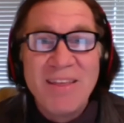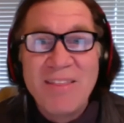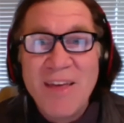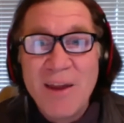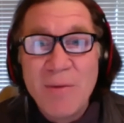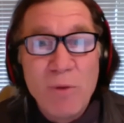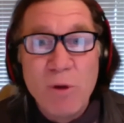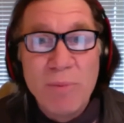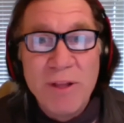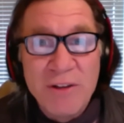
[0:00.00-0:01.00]
then we
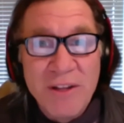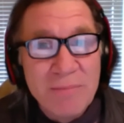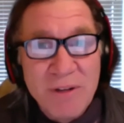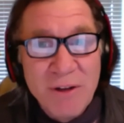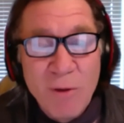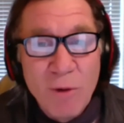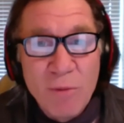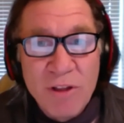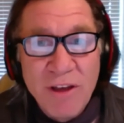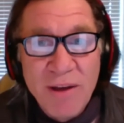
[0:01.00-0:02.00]
will build it, but no one
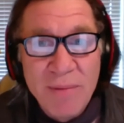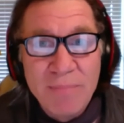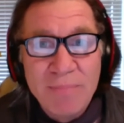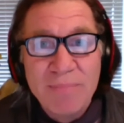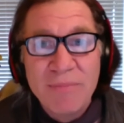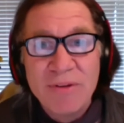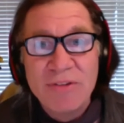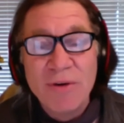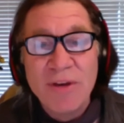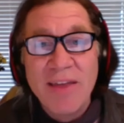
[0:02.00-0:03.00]
will come.
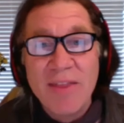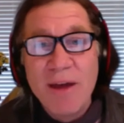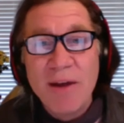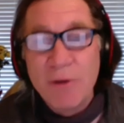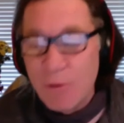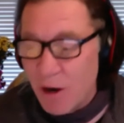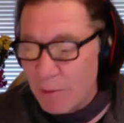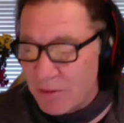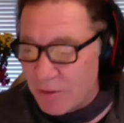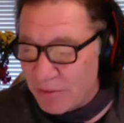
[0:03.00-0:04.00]
So again, the meta
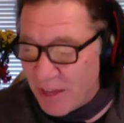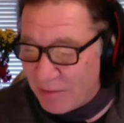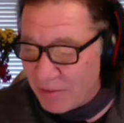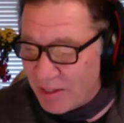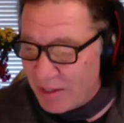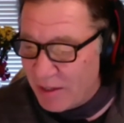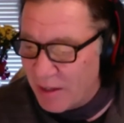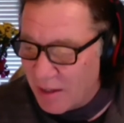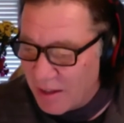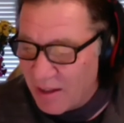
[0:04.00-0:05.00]
requirements of safety,
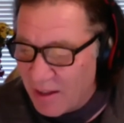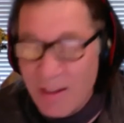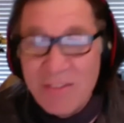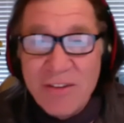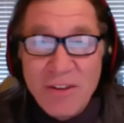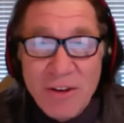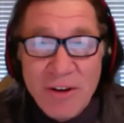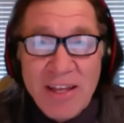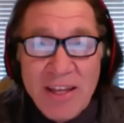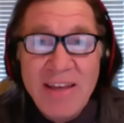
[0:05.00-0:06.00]

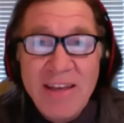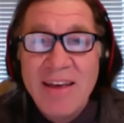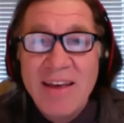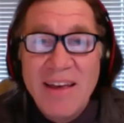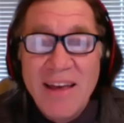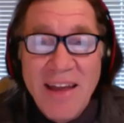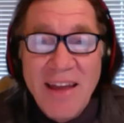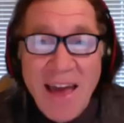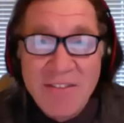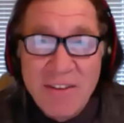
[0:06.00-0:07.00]
security, and
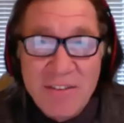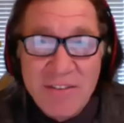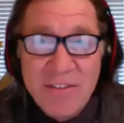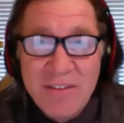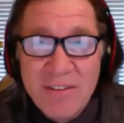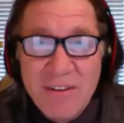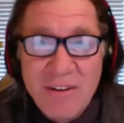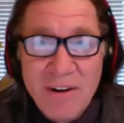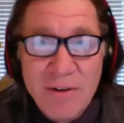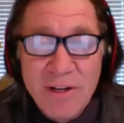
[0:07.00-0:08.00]
access
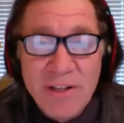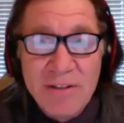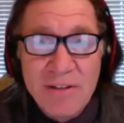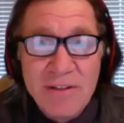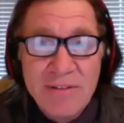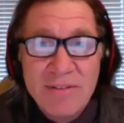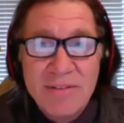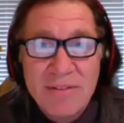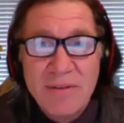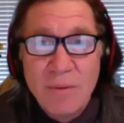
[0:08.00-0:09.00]
are critical.
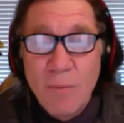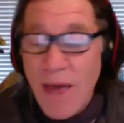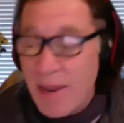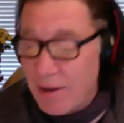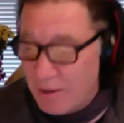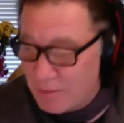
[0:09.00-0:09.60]
When?